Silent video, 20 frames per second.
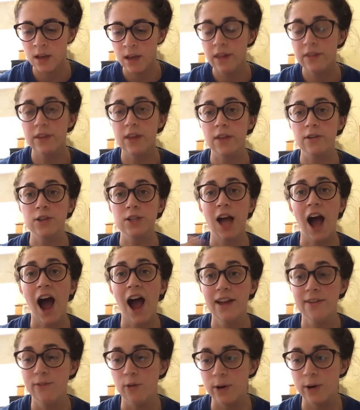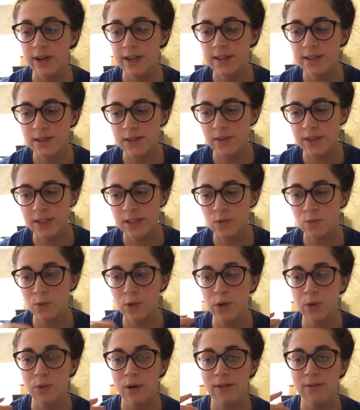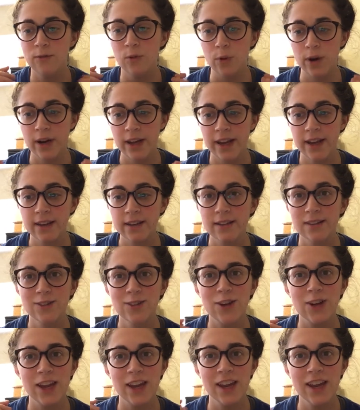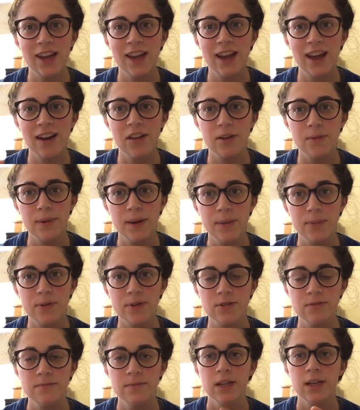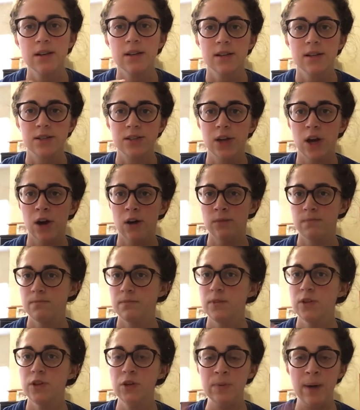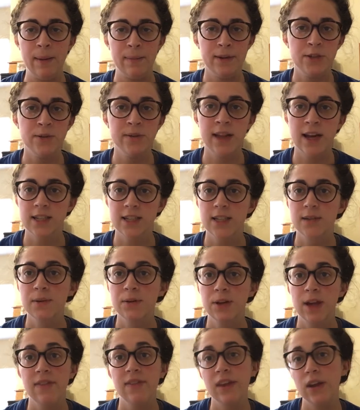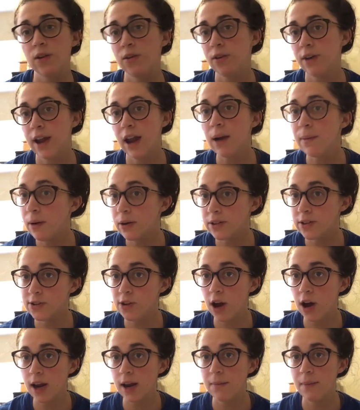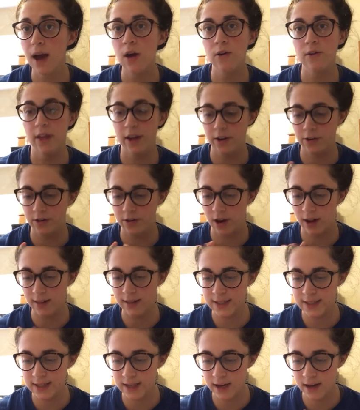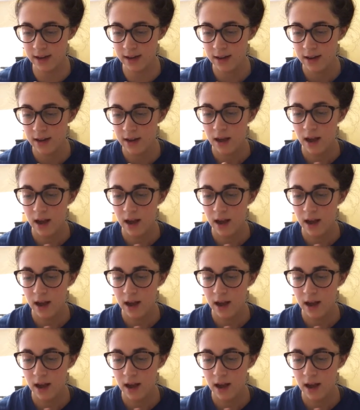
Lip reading: The other is eye avoidance. So this is when you are avoiding looking at other people. So you might be doing that to communicate that you don't care about what they're talking about, or that you're not listening.